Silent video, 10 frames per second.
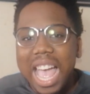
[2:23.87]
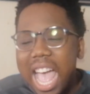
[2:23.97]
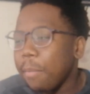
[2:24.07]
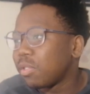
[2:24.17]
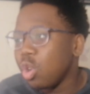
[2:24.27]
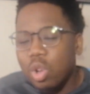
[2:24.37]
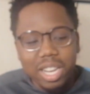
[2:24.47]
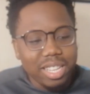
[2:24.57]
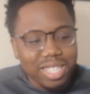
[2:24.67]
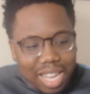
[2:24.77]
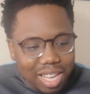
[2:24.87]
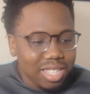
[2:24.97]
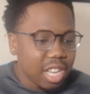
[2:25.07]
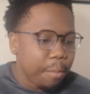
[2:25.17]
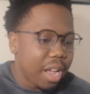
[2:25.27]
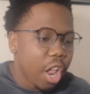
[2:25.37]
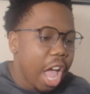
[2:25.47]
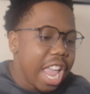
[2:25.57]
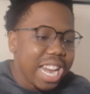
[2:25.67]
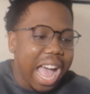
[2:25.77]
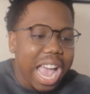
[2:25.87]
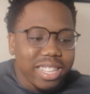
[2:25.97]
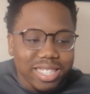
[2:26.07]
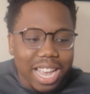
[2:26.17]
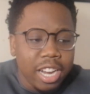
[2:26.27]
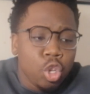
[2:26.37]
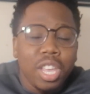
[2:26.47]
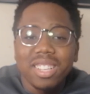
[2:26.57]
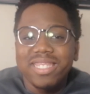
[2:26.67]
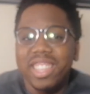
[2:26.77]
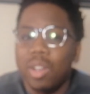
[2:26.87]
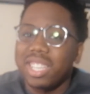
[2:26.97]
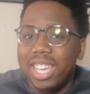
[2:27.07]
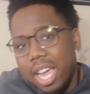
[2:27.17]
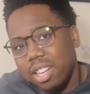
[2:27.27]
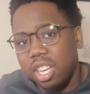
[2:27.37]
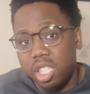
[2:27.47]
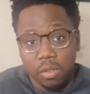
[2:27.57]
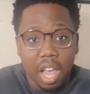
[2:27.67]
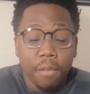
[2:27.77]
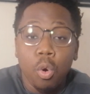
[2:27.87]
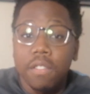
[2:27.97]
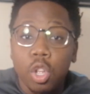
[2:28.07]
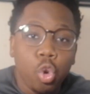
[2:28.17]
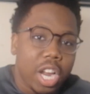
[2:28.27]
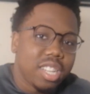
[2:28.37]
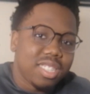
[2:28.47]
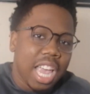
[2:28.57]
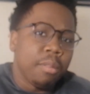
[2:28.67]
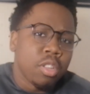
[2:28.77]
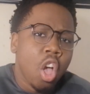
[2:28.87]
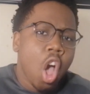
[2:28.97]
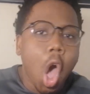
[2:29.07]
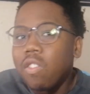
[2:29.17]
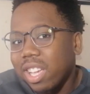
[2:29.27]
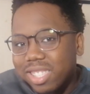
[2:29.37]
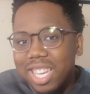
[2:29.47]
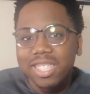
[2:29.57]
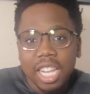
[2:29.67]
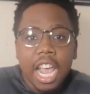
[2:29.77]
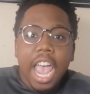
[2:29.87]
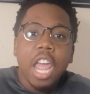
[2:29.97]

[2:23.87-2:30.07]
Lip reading: Absolutely disgusted. But in hindsight, you can say that was a catalyst for having one of the greatest games of our season.